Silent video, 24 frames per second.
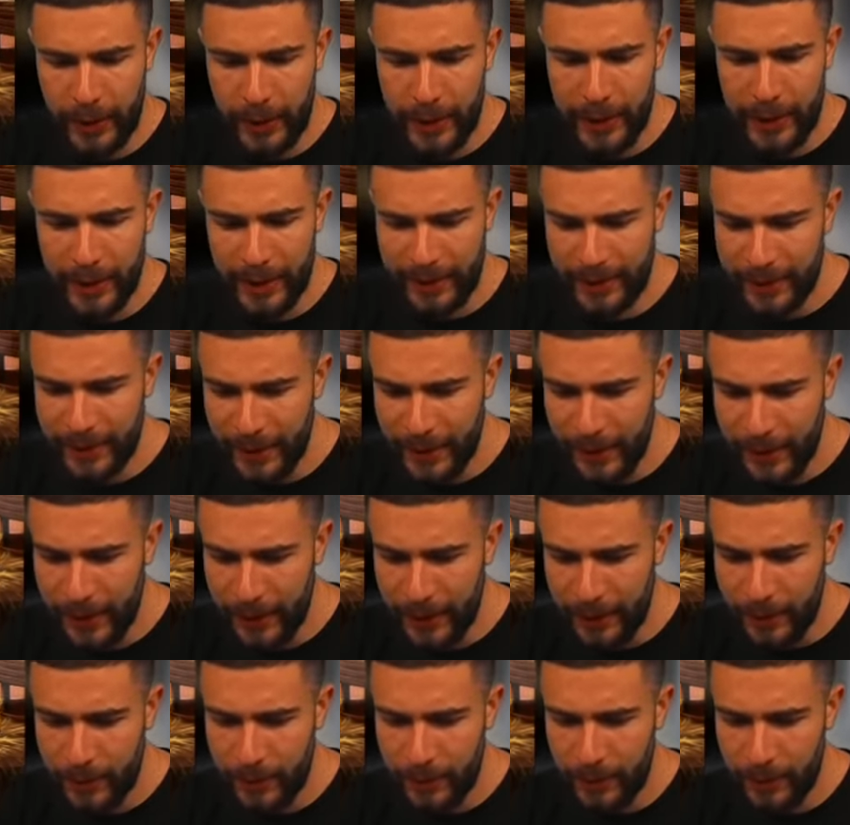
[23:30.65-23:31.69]

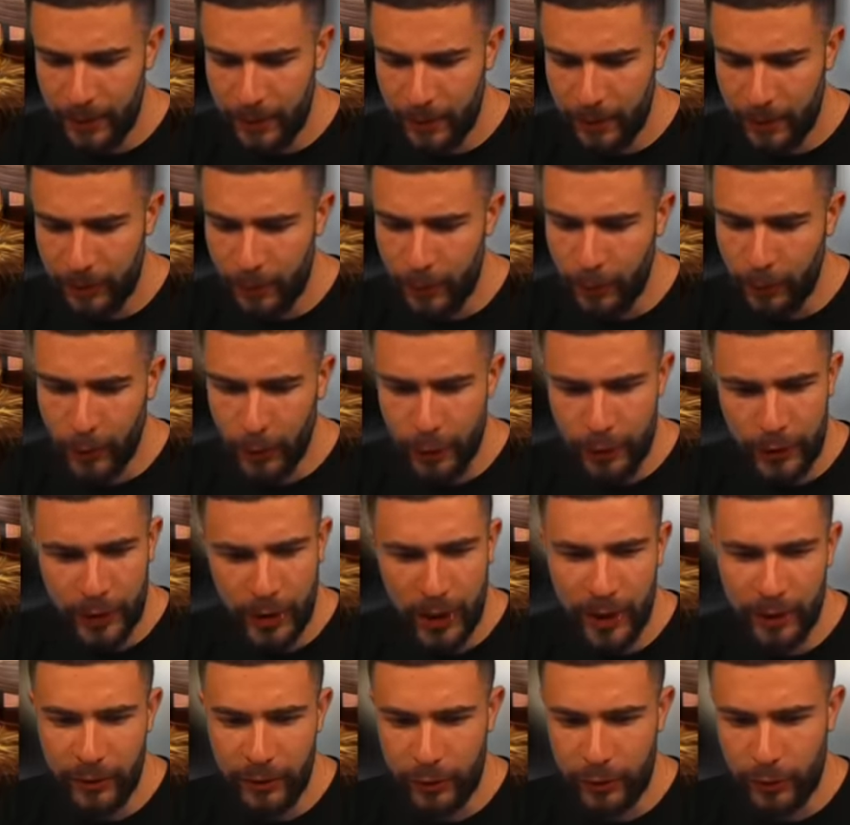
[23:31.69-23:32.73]
Yesterday, we weren't
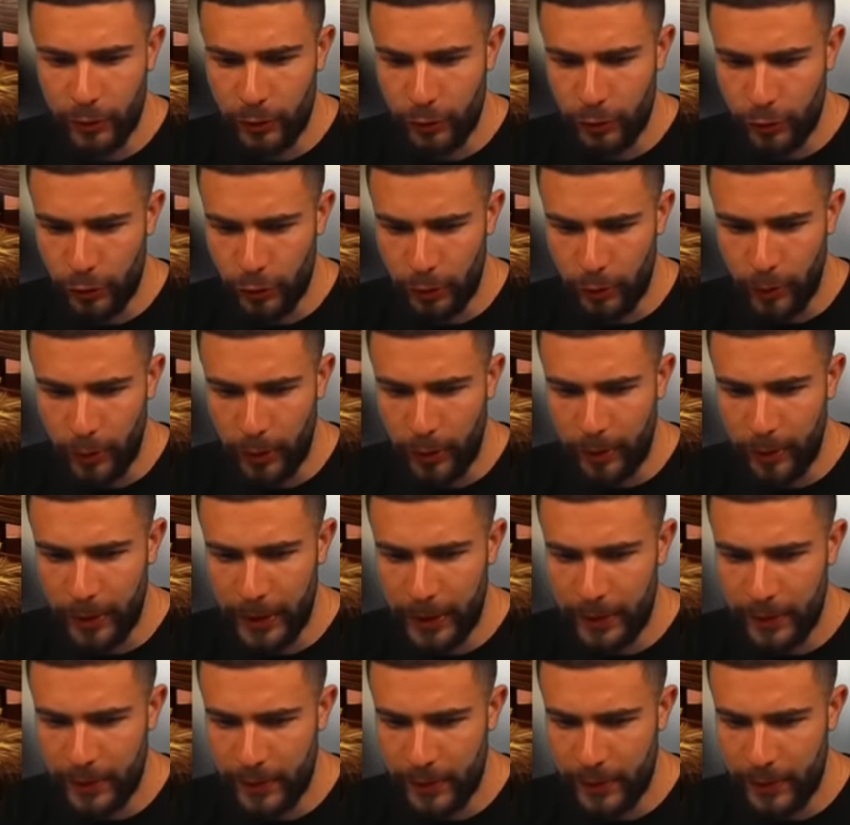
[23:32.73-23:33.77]
down on YouTube. What I
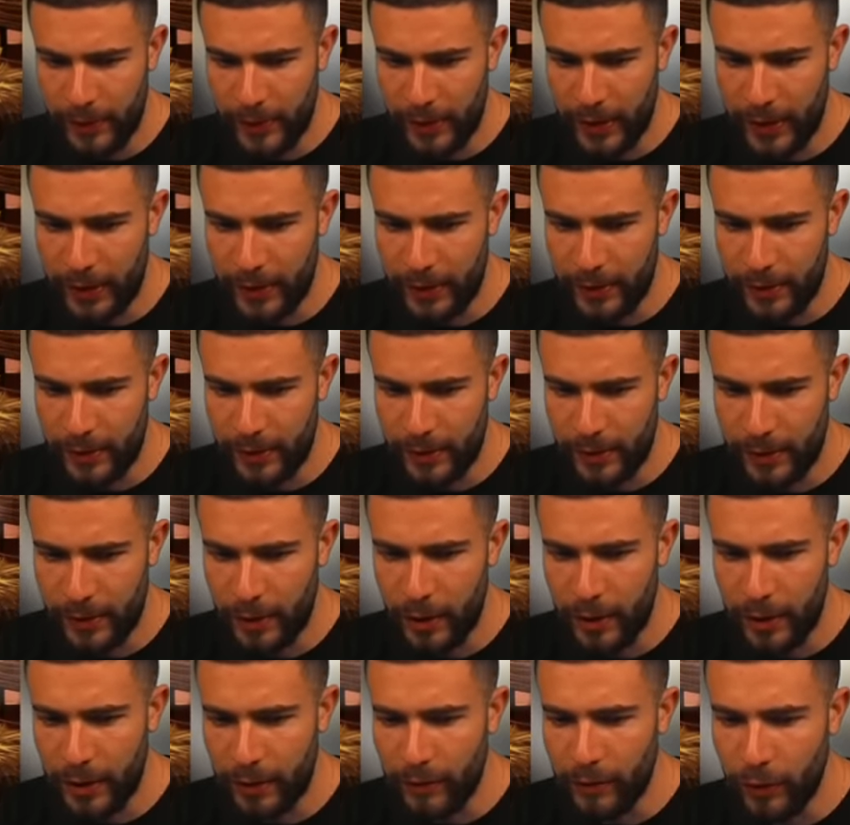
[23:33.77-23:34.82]
meant to say is,
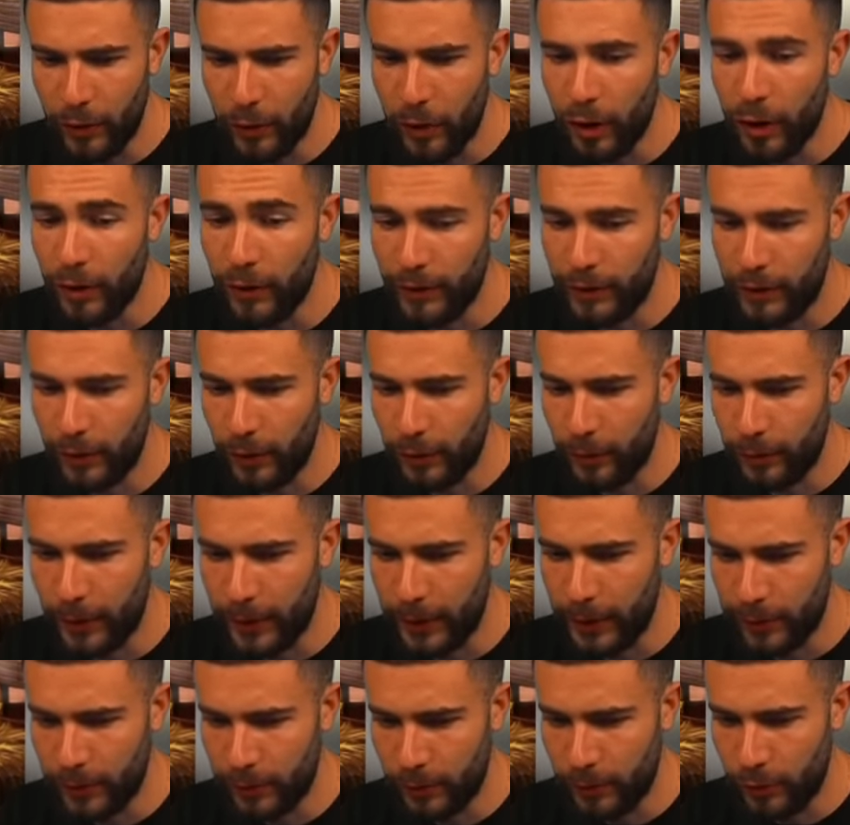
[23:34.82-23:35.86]
even after the
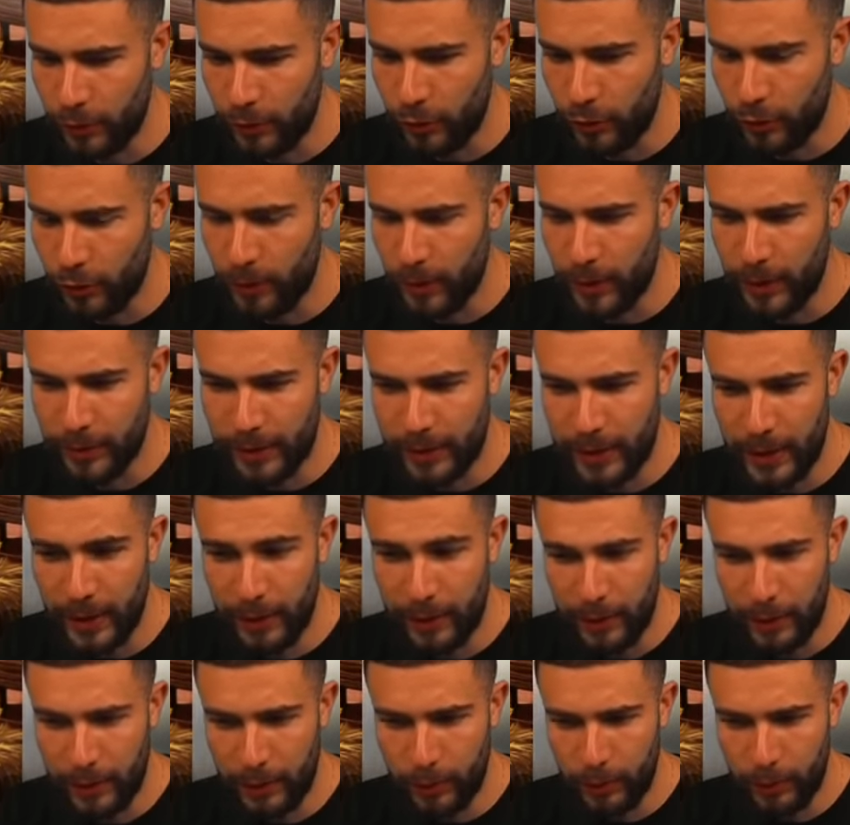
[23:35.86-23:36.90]
winnings on YouTube, I was down
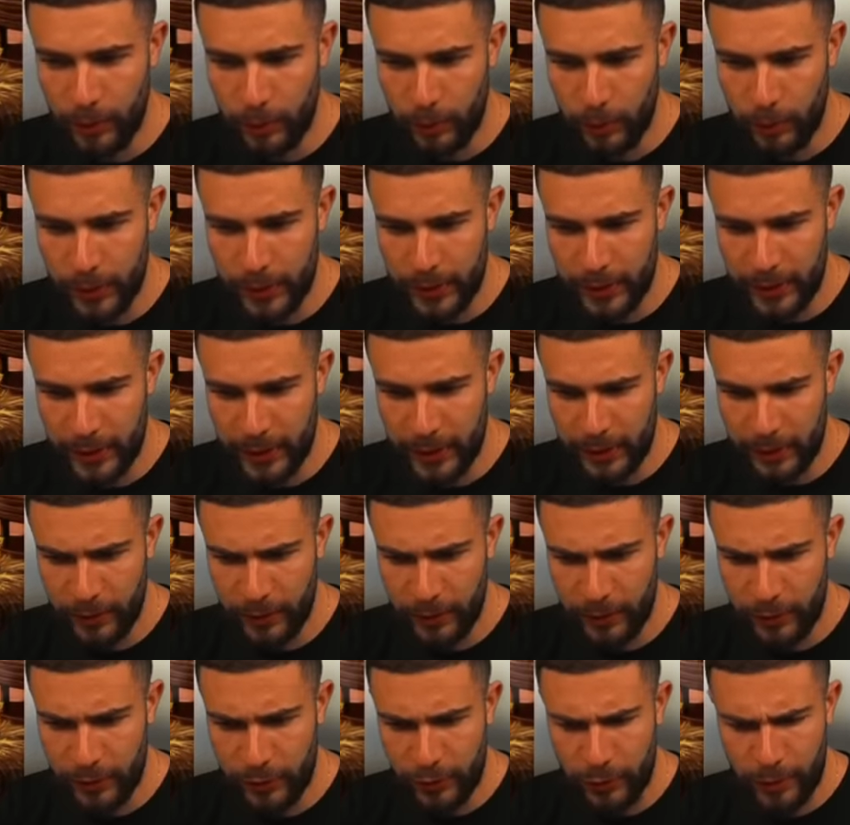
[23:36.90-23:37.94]
like 1.6 on
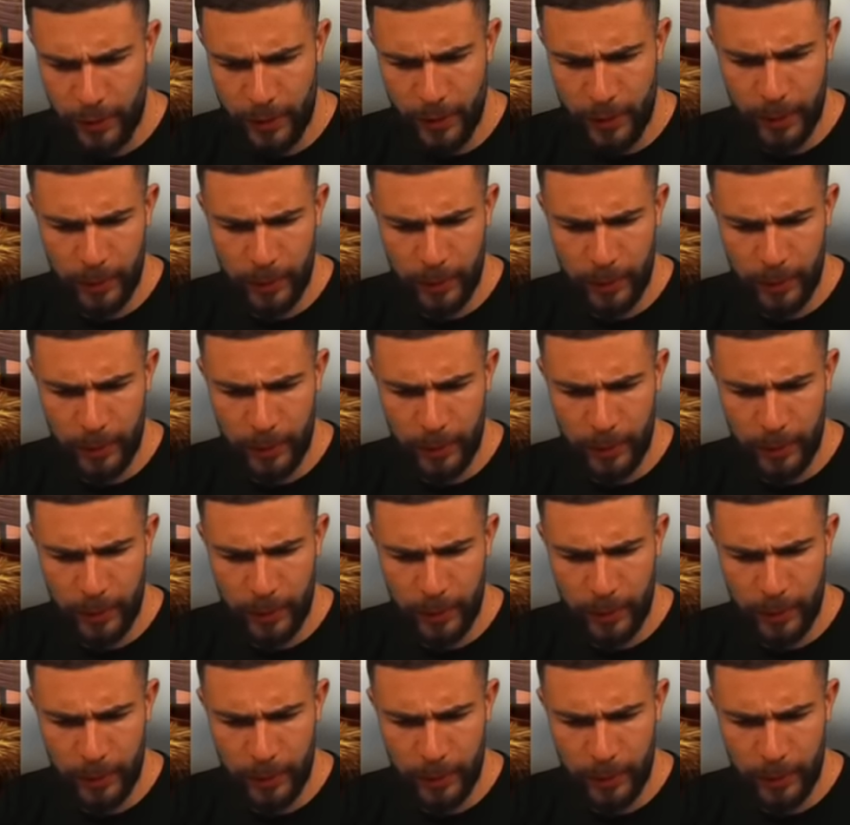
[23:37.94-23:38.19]
the stream.